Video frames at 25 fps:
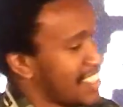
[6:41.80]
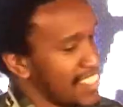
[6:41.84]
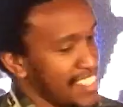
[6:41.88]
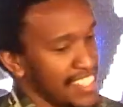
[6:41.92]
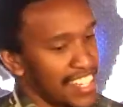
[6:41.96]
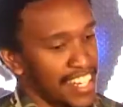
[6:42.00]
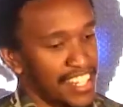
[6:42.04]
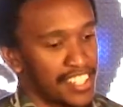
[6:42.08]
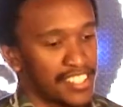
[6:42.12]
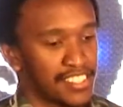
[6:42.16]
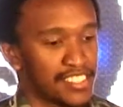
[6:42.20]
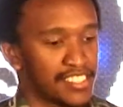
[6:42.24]

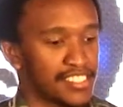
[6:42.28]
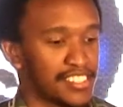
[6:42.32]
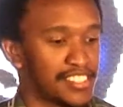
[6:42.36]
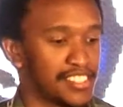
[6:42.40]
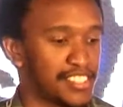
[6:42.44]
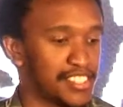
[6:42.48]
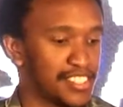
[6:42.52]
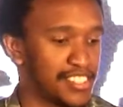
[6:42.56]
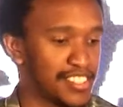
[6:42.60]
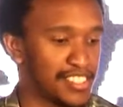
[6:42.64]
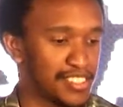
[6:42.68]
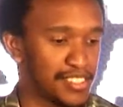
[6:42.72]
Yeah,
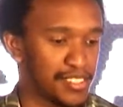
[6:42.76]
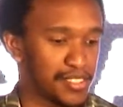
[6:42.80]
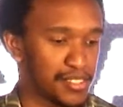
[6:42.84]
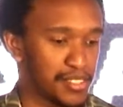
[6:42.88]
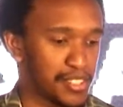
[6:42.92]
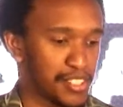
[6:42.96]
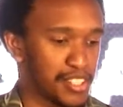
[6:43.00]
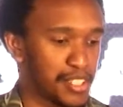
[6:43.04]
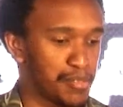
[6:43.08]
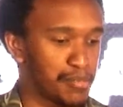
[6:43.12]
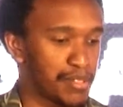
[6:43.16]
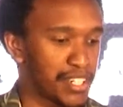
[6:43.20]

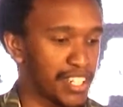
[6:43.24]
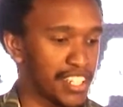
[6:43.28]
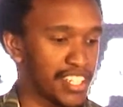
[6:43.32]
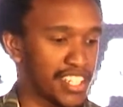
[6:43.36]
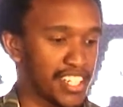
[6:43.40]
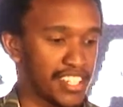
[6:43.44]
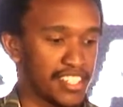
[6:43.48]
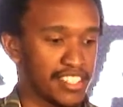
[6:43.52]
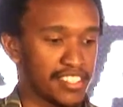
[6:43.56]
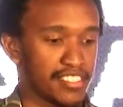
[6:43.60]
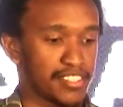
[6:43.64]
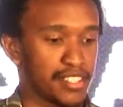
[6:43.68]
typically
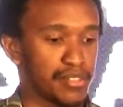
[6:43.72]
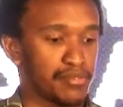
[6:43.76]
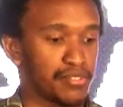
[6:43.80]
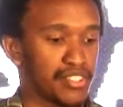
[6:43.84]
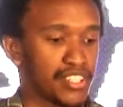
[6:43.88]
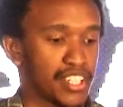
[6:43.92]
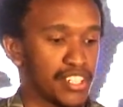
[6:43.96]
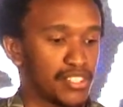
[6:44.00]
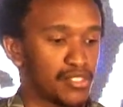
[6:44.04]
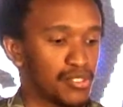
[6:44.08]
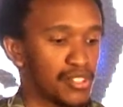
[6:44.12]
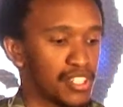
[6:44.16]
at the same
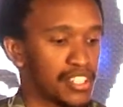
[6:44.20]
size.